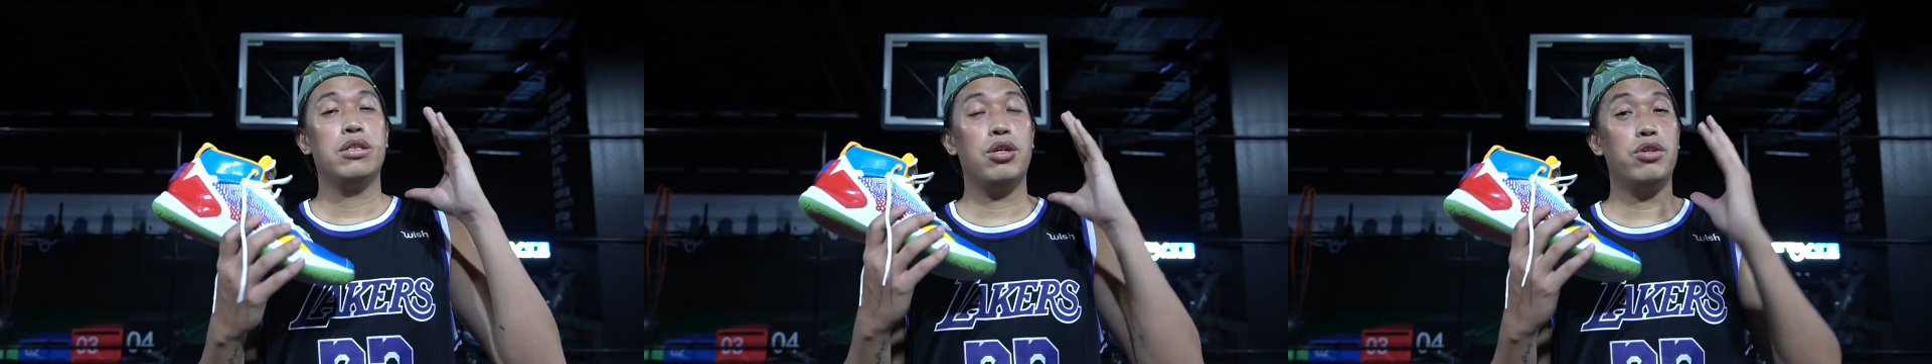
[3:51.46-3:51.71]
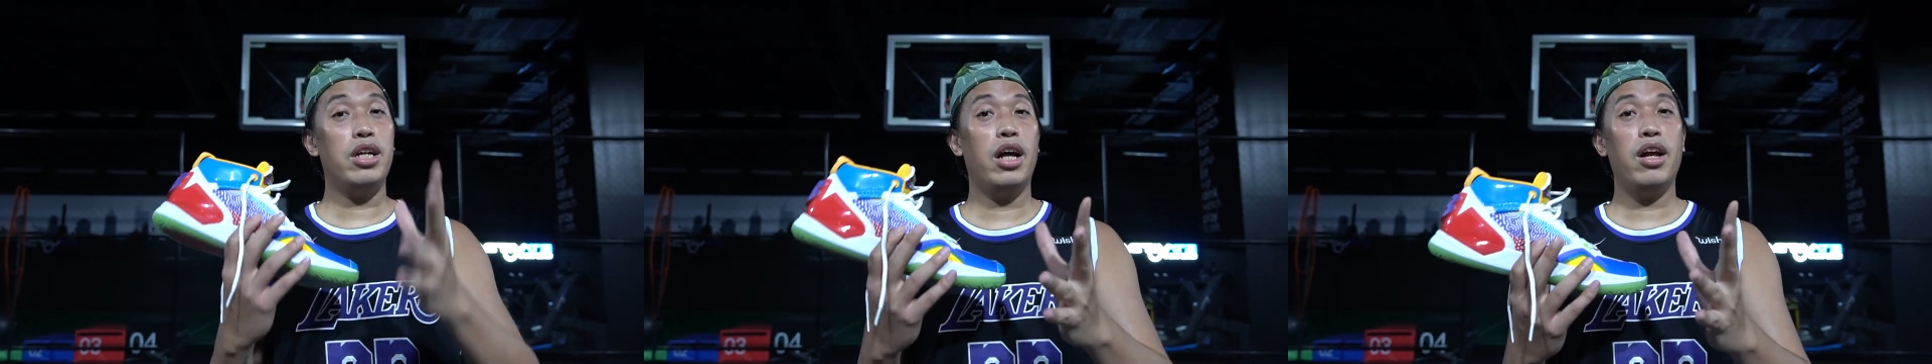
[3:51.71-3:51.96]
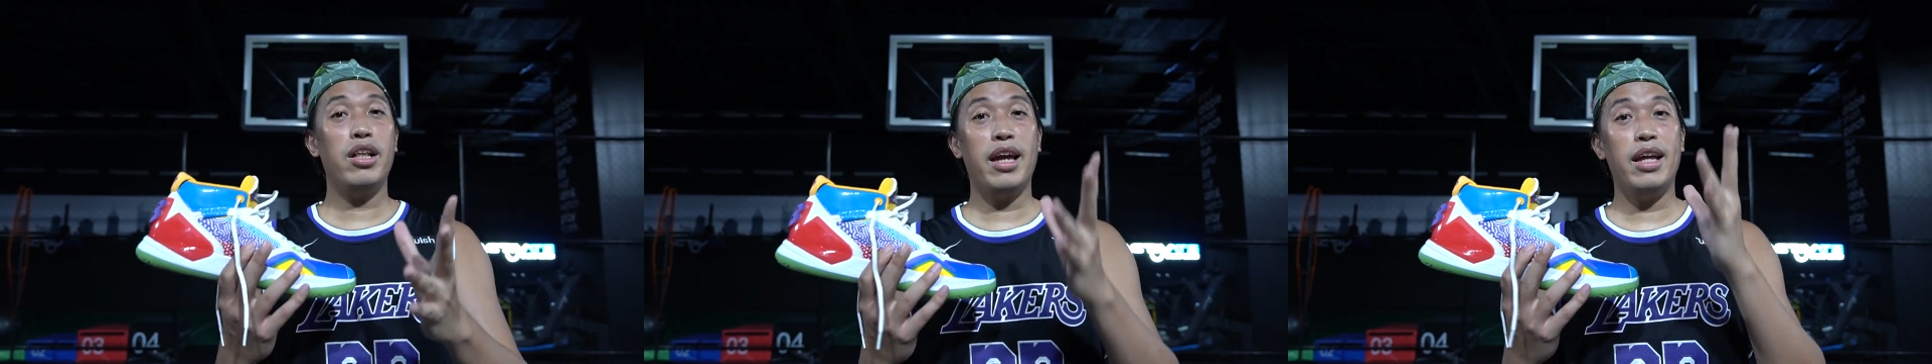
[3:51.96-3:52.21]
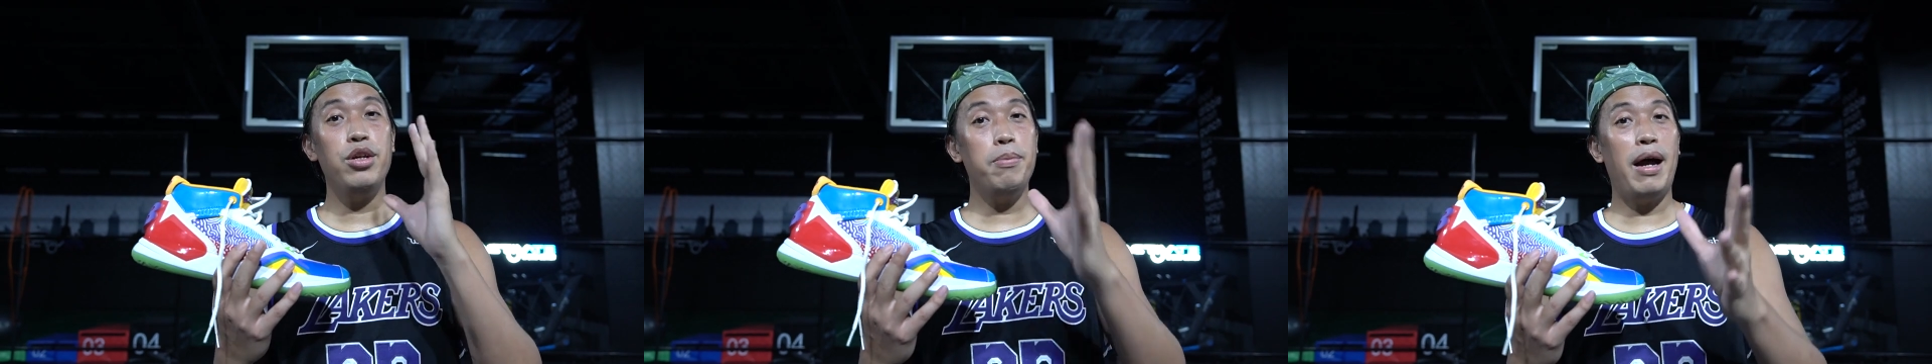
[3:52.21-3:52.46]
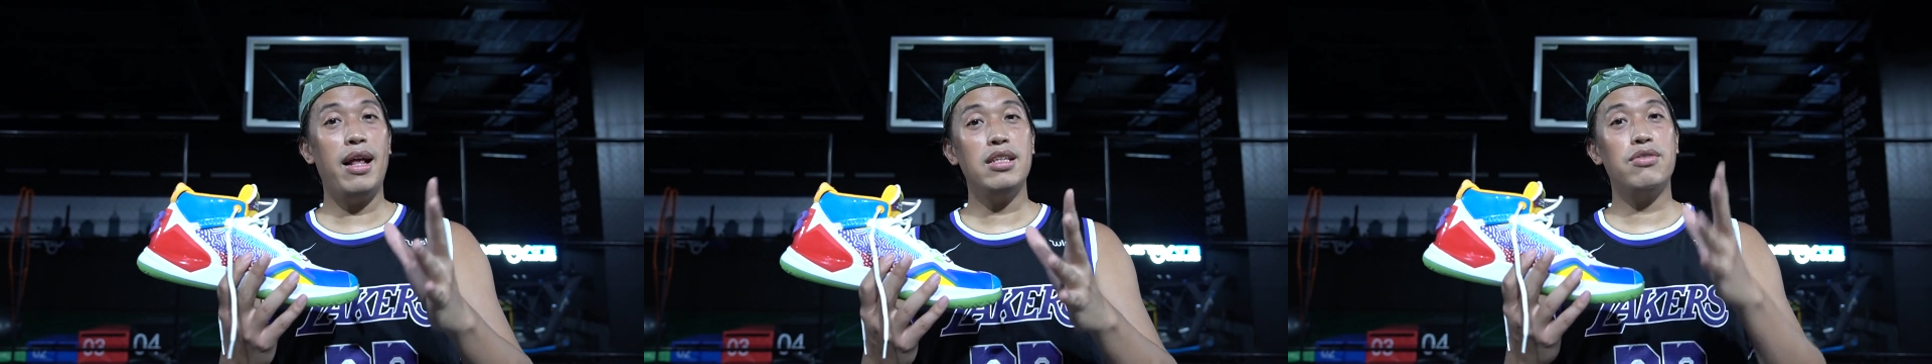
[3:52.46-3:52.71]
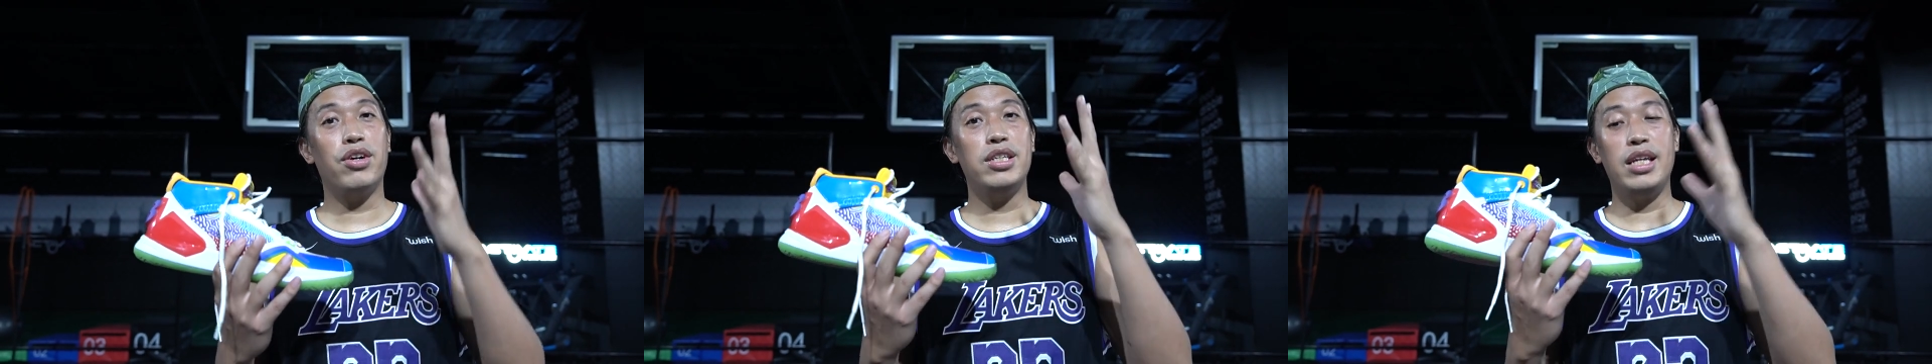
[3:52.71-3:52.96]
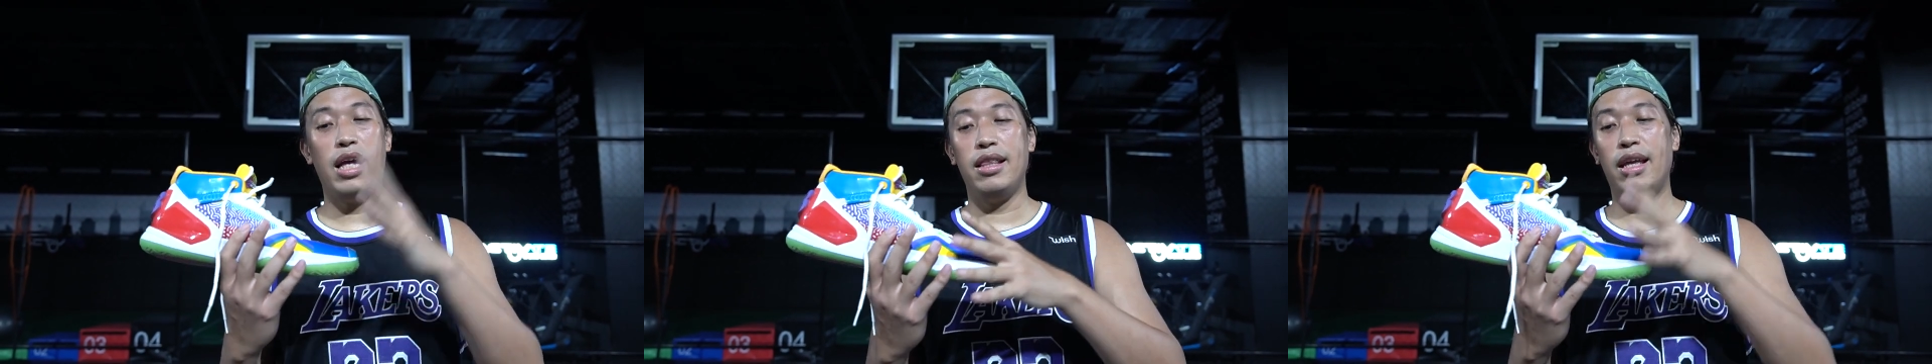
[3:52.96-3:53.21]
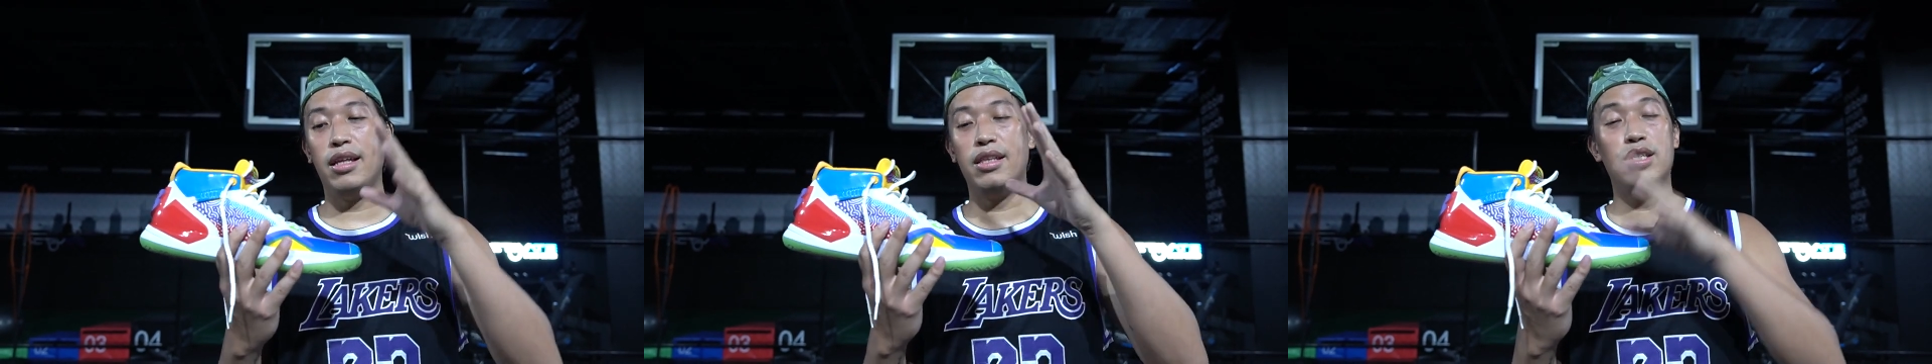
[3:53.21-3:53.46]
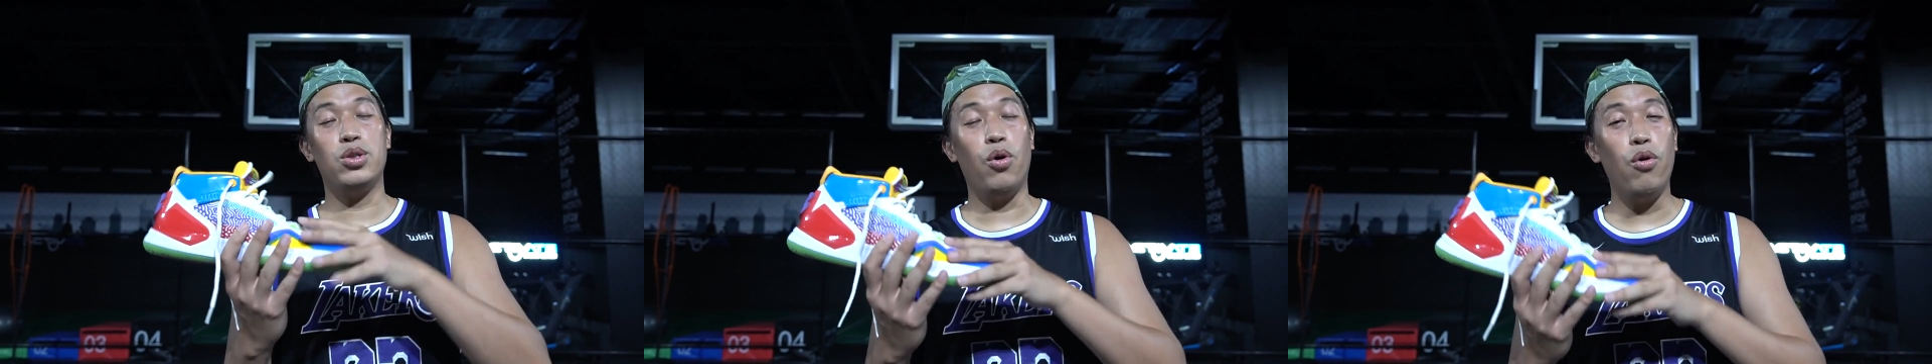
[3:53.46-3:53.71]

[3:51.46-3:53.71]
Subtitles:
So shout out again, New Balance, for sending this